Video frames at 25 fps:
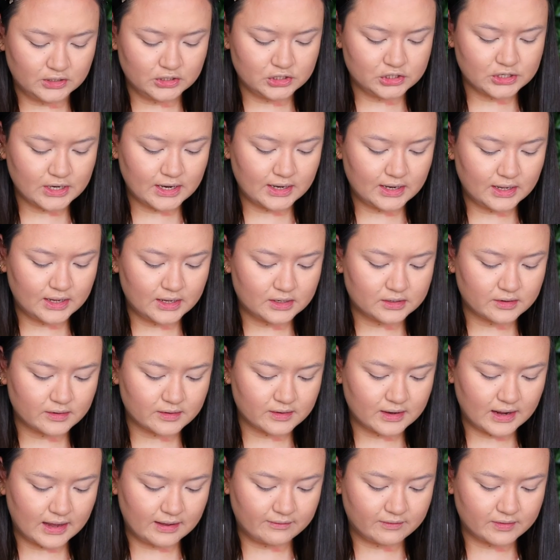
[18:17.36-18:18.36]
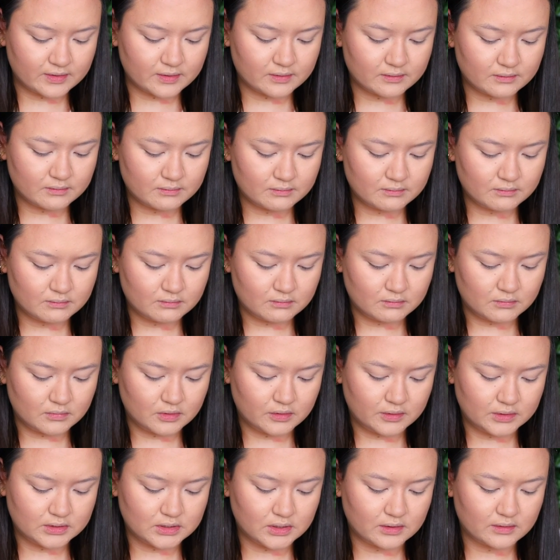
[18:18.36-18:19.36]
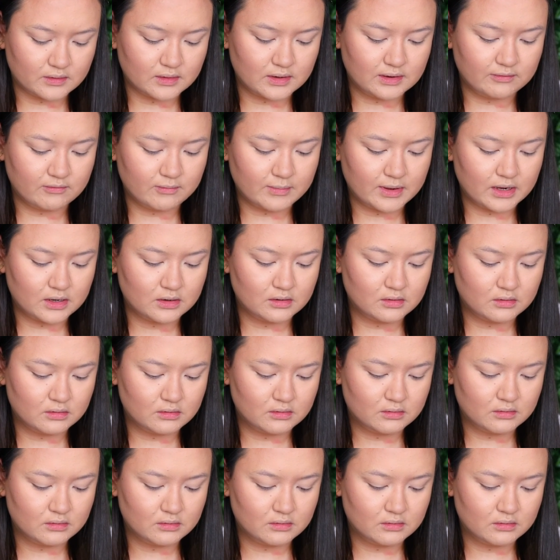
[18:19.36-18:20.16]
This shade here doesn't have as... Oh, it does. Never mind.